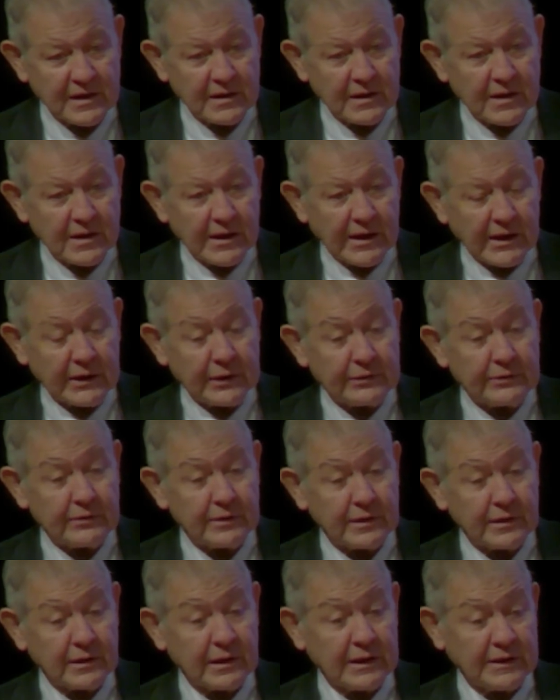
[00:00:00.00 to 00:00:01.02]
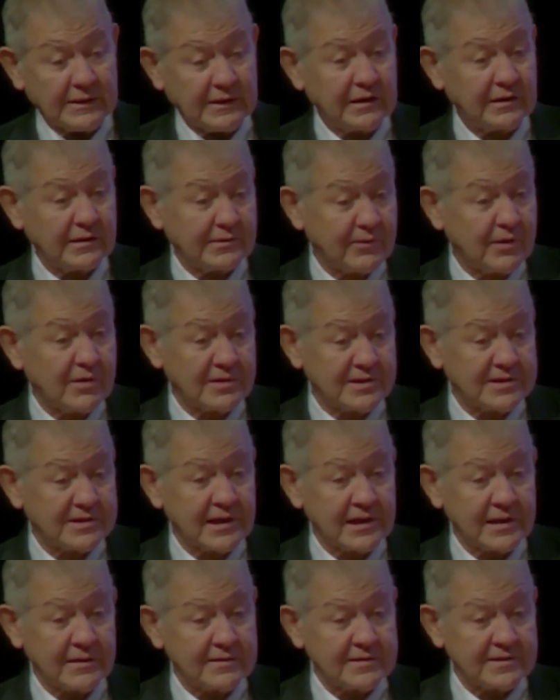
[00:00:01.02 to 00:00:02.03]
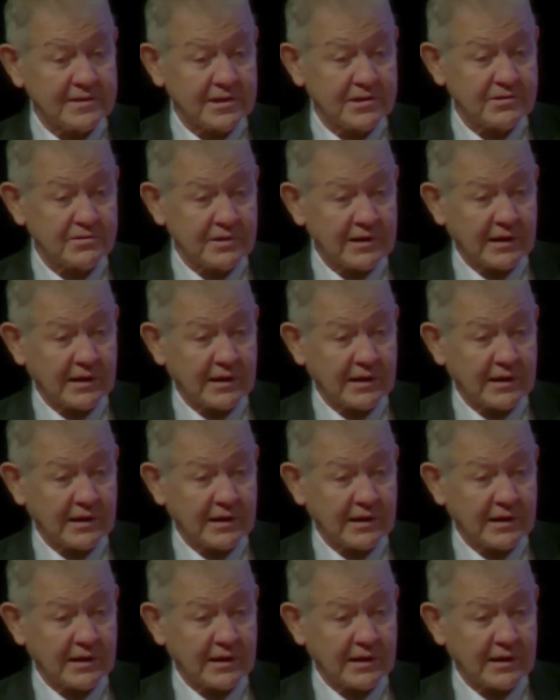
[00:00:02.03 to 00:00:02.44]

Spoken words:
And I think it's fair to say the century that